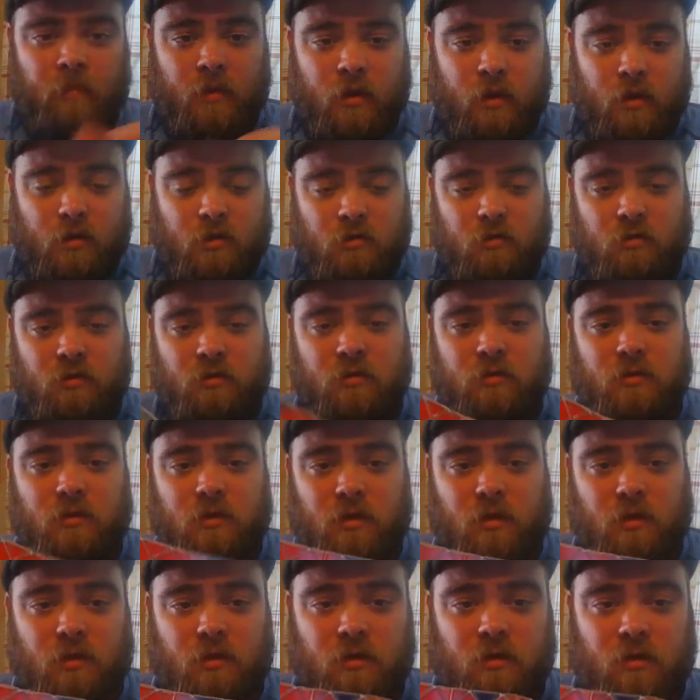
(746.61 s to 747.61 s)
As you can
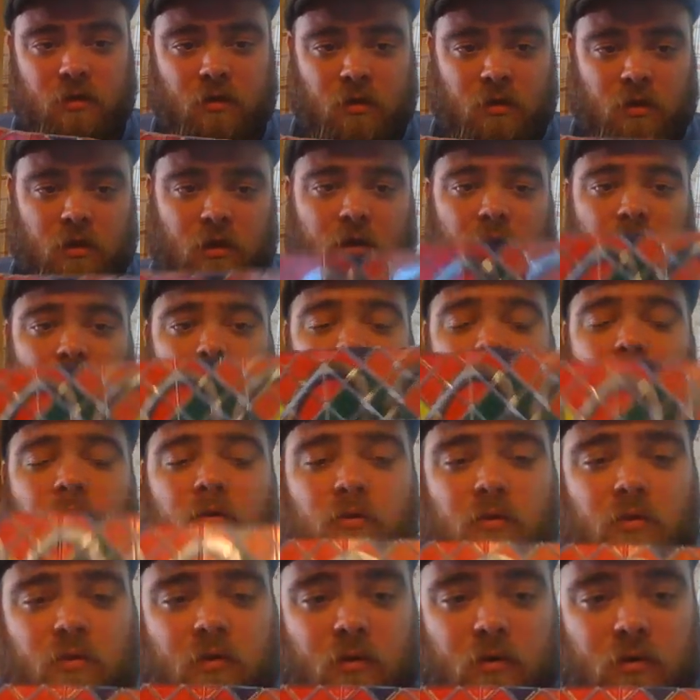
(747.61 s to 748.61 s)
see,
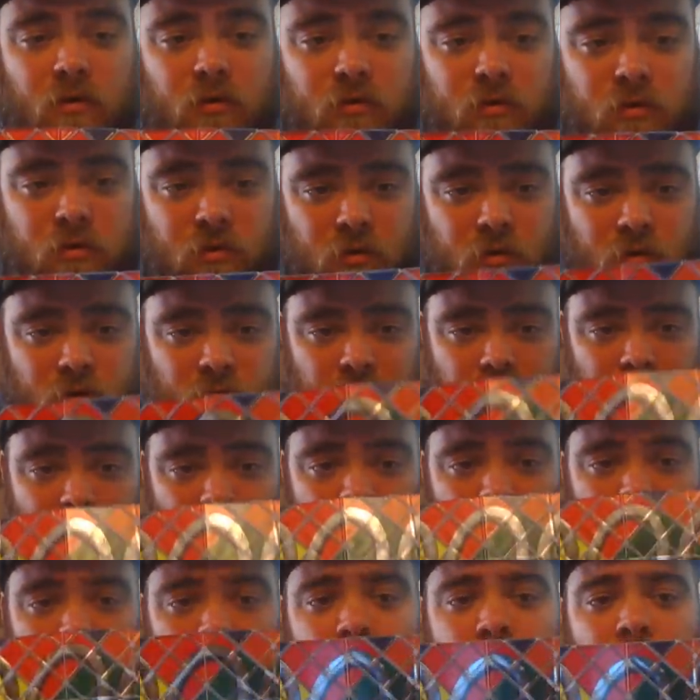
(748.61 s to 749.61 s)
there's
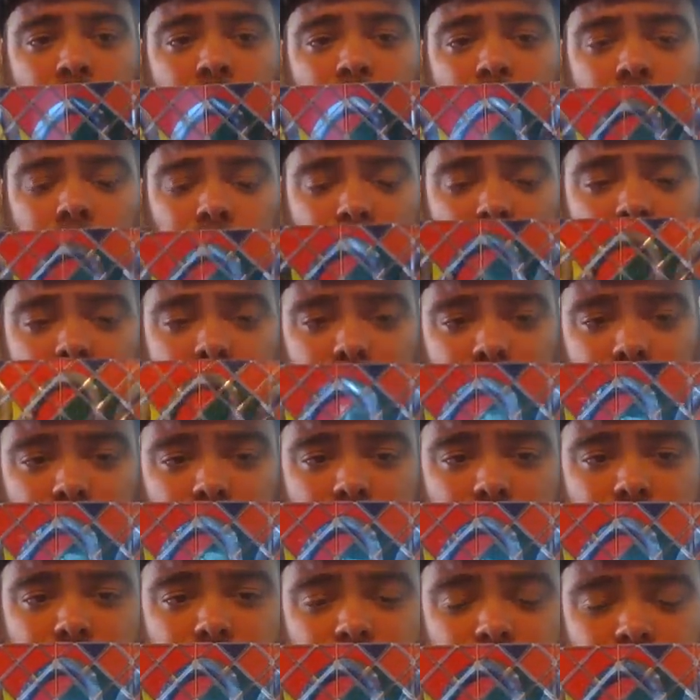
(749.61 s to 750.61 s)
3
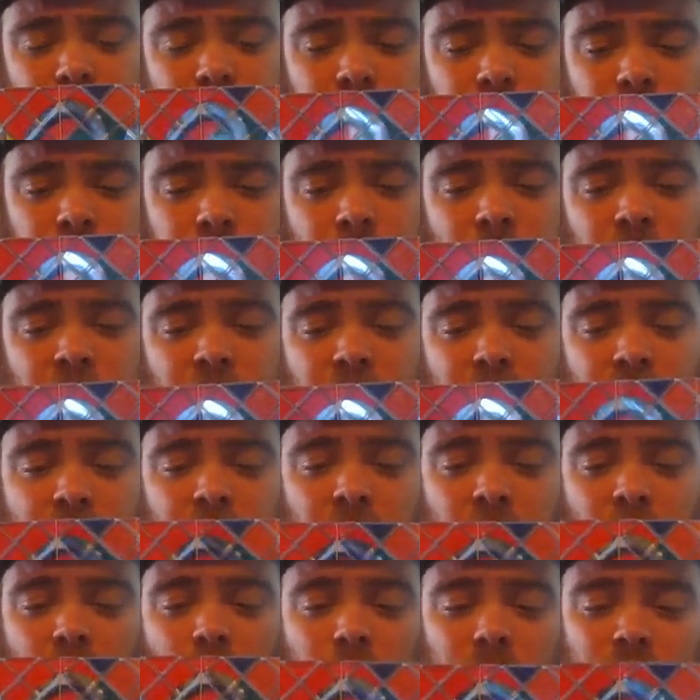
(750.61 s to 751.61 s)
rings.
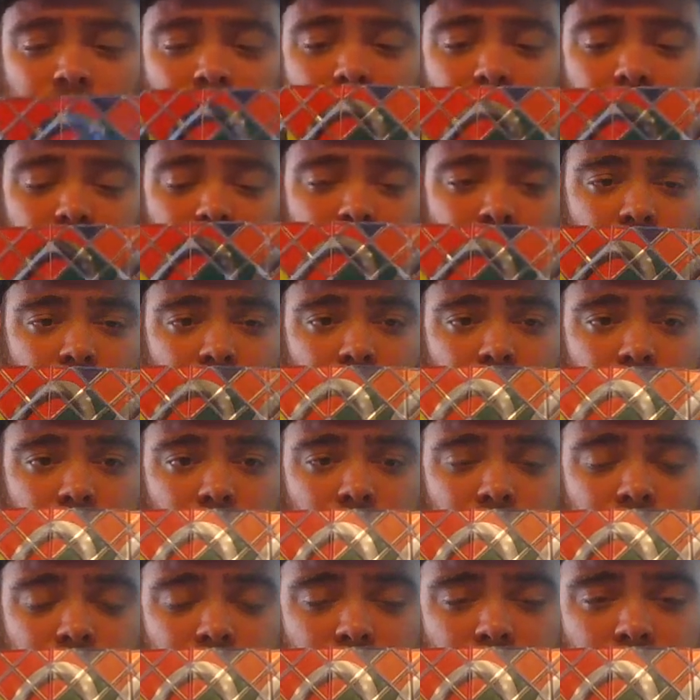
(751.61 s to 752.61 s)
What you got to do
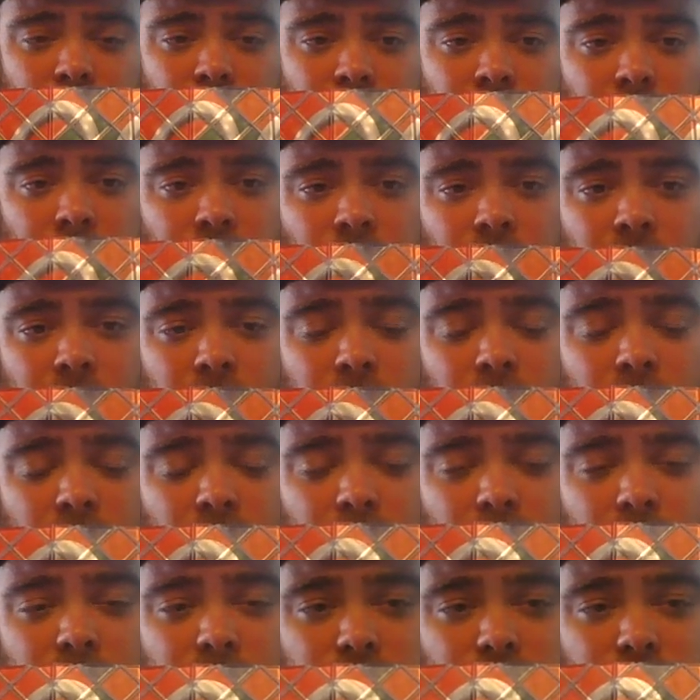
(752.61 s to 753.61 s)

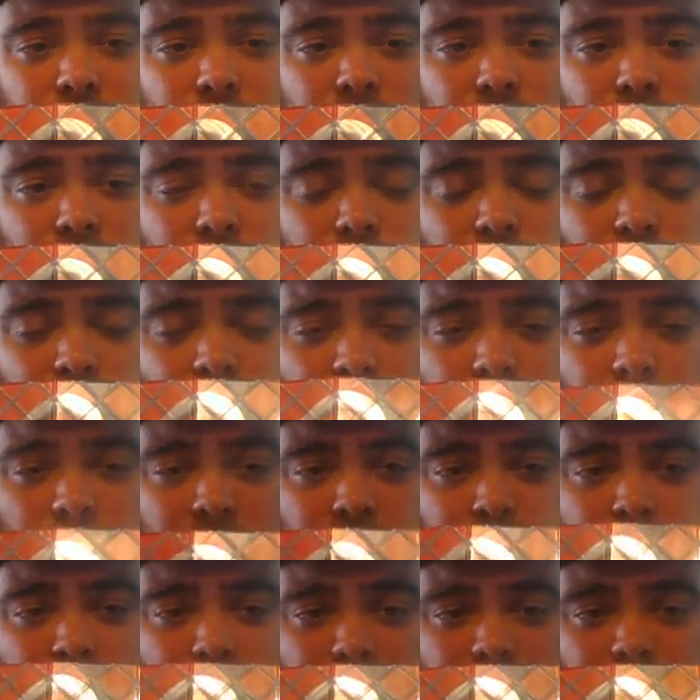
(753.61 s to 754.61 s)
is try
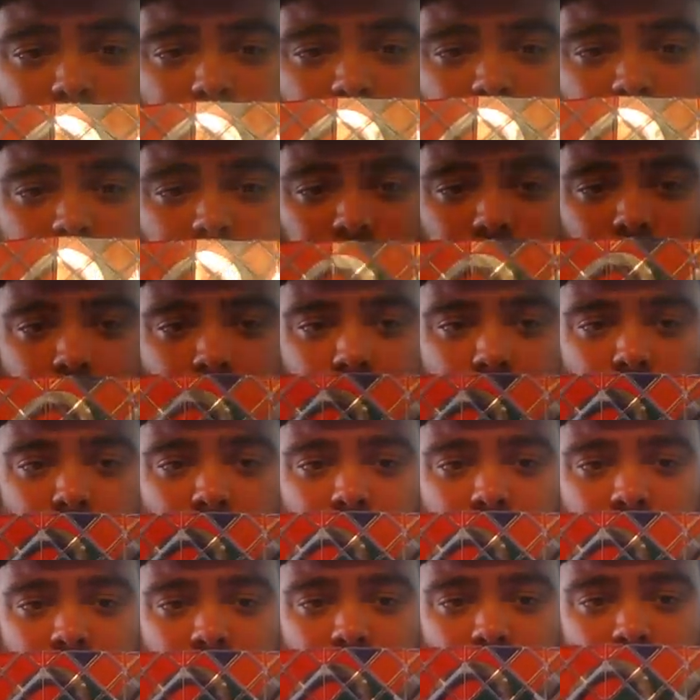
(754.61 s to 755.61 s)
to
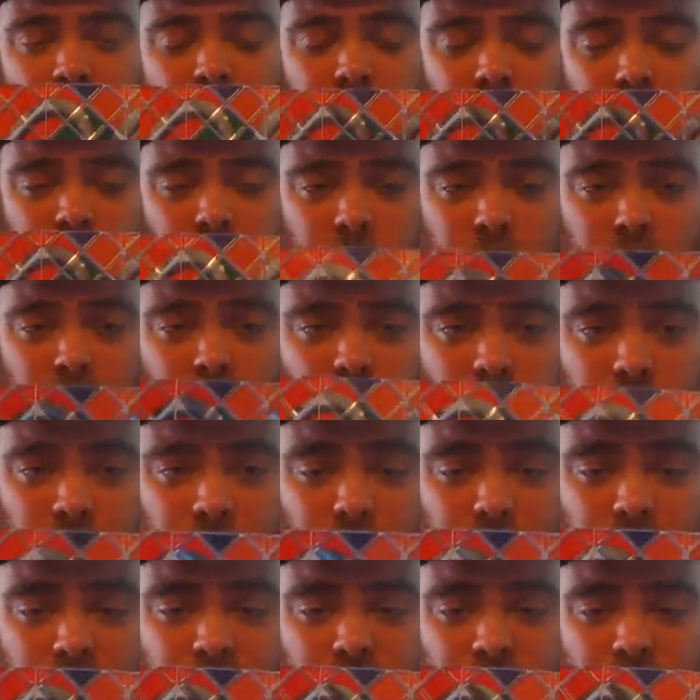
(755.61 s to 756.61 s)
interlink the
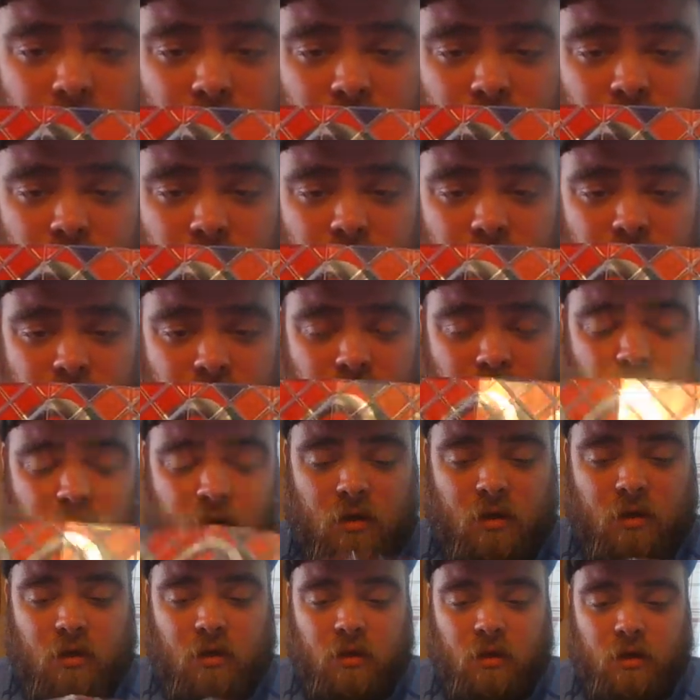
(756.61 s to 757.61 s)
rings,
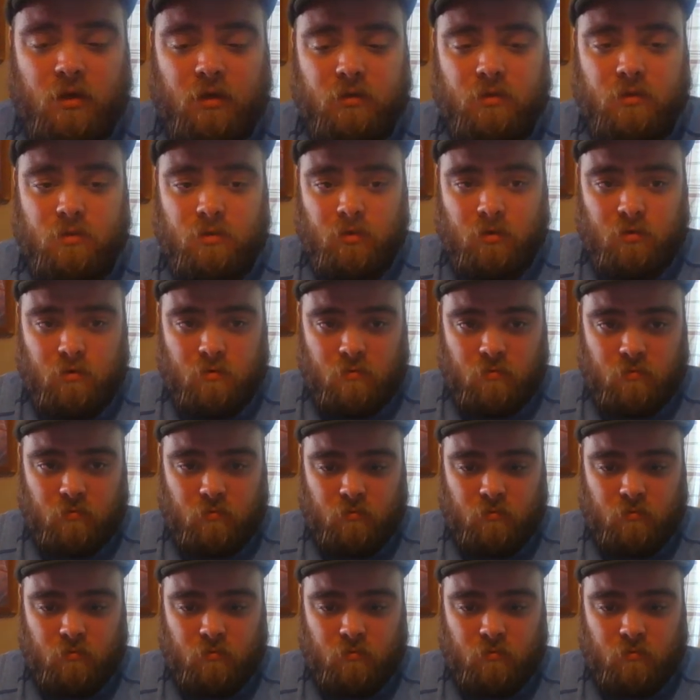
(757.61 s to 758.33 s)
like so.